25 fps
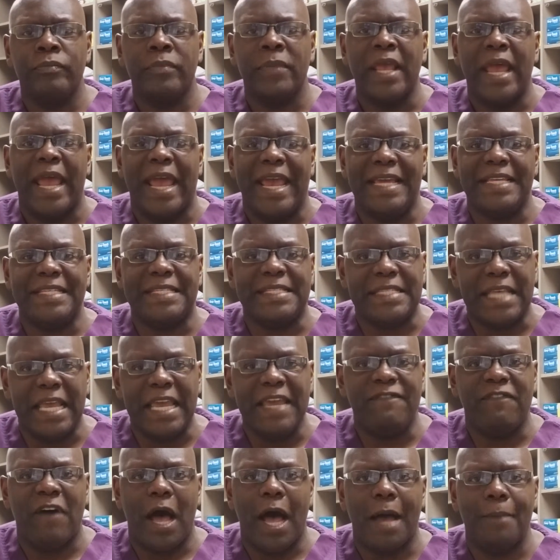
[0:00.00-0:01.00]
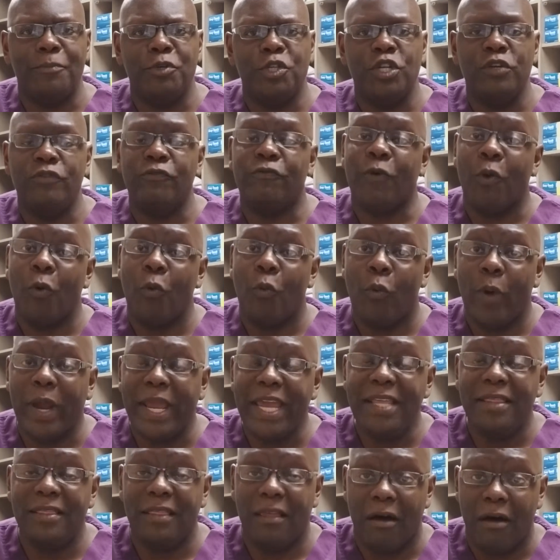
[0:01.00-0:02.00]
a safe option for
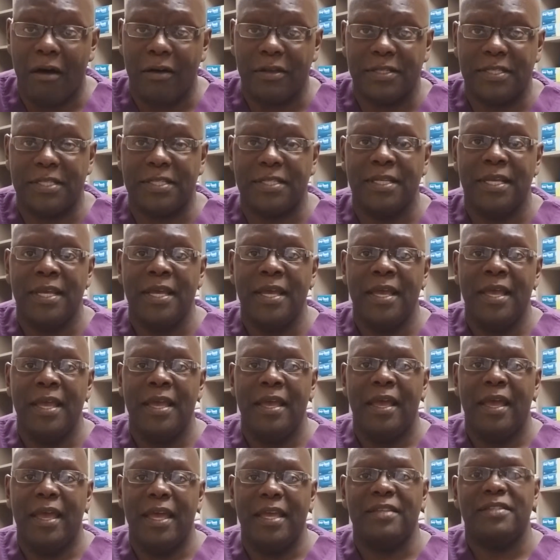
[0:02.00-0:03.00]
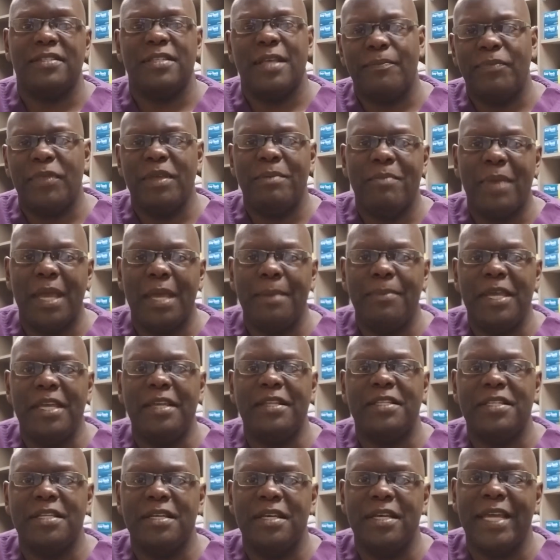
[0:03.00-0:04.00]
weight loss and something maybe
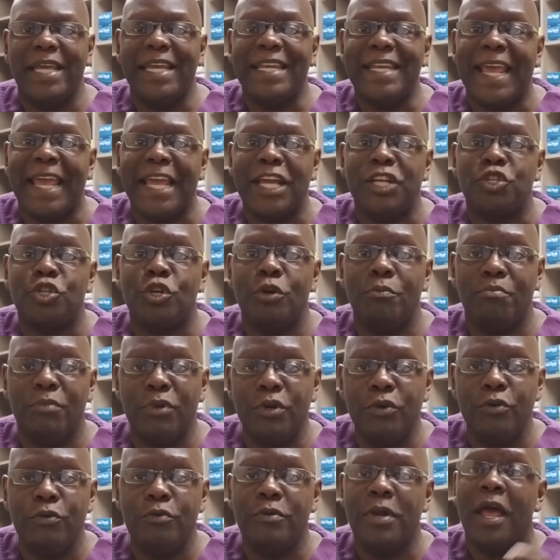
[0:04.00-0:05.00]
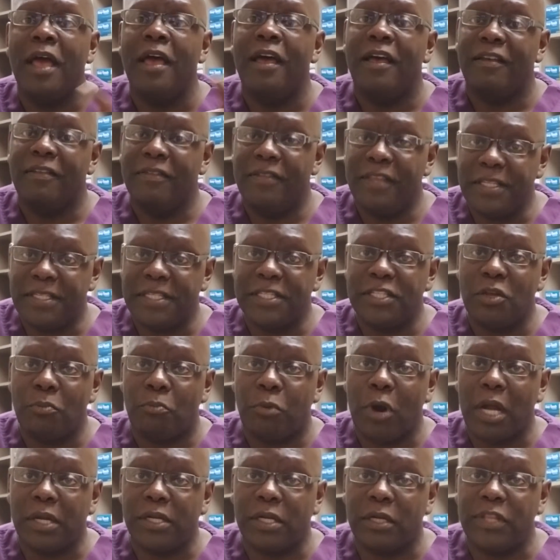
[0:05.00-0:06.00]
to enhance your mood, this is the
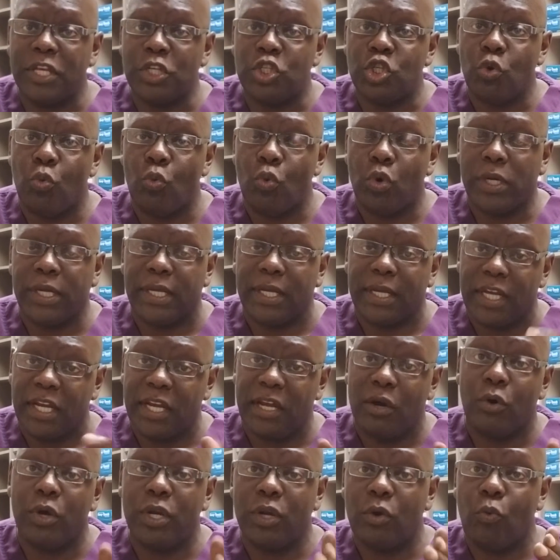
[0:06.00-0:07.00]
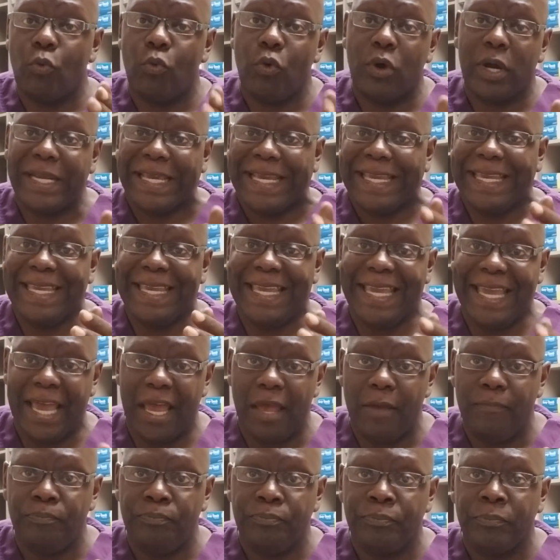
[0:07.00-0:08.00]
product that you're going to want to get.
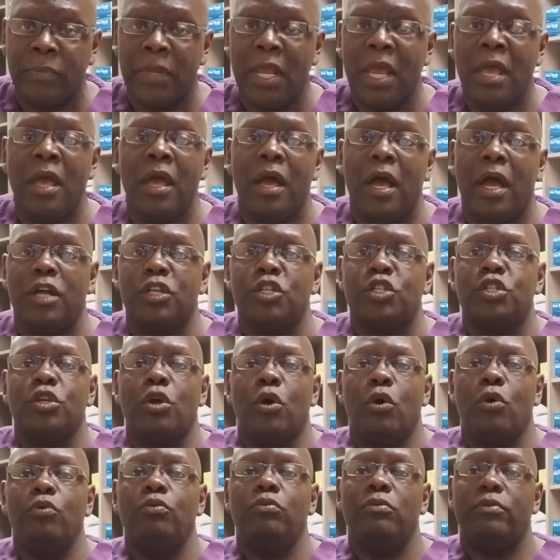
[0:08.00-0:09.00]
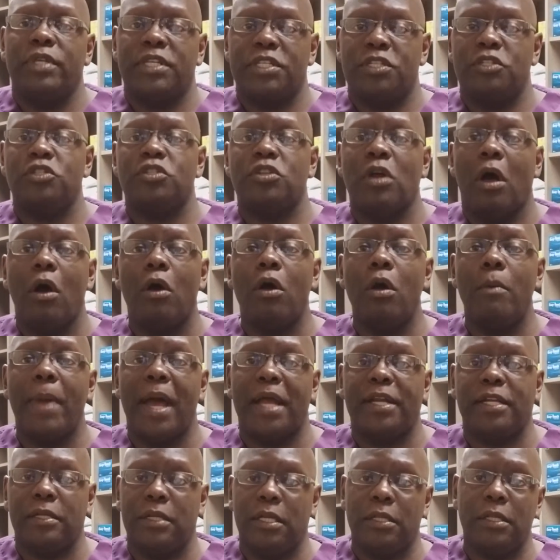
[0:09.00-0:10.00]
So let's just talk
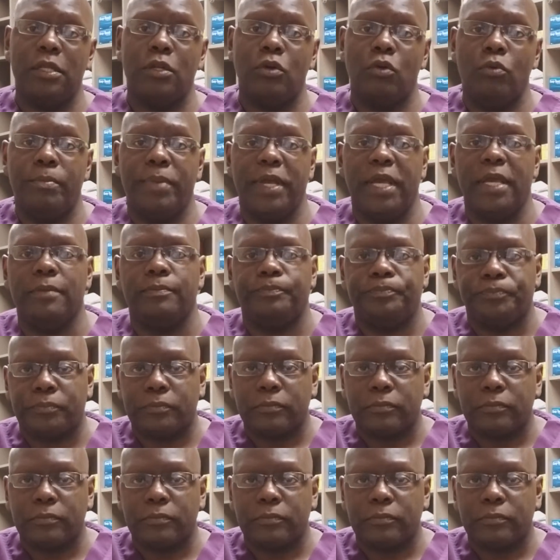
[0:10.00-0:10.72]
about it a little bit.